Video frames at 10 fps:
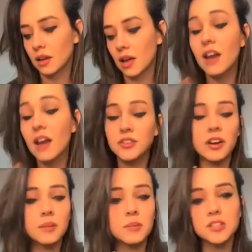
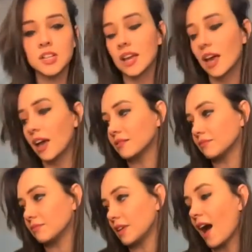electronic music. And
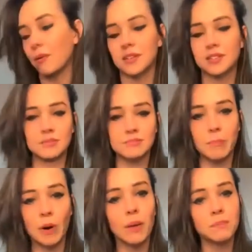yeah, it was a
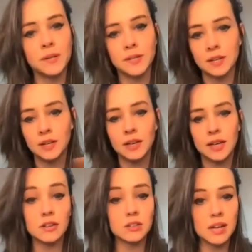bomb
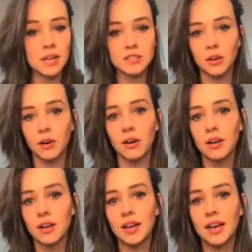here in Mexico.
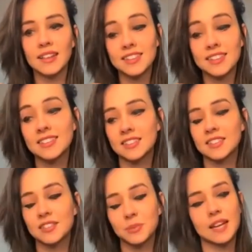And
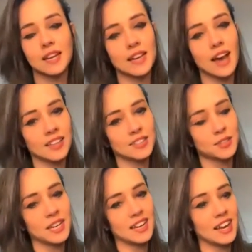she's really
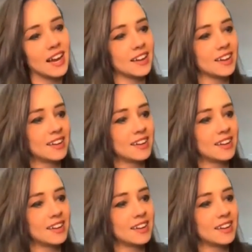like,